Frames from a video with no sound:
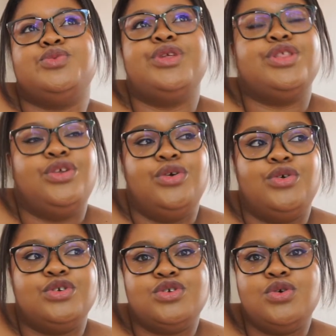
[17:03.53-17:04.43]
with
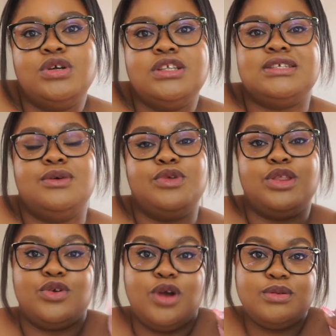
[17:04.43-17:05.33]
your shorts with
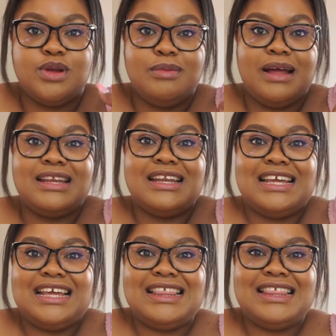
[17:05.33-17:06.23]
a crop top
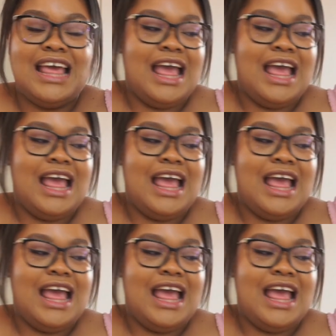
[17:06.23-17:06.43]
underneath,